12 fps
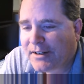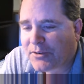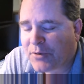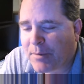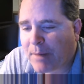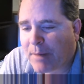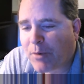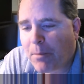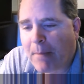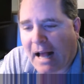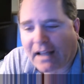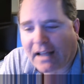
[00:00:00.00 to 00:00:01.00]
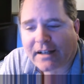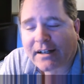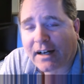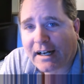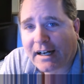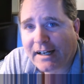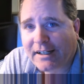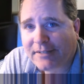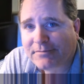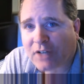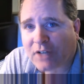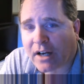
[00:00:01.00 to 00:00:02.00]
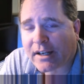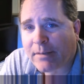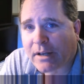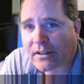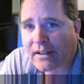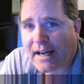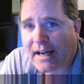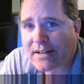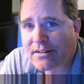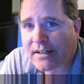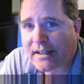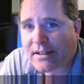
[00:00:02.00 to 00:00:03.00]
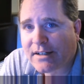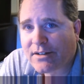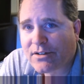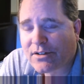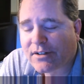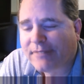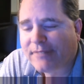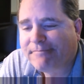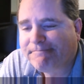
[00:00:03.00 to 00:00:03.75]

Remember Malachi talking about the last days?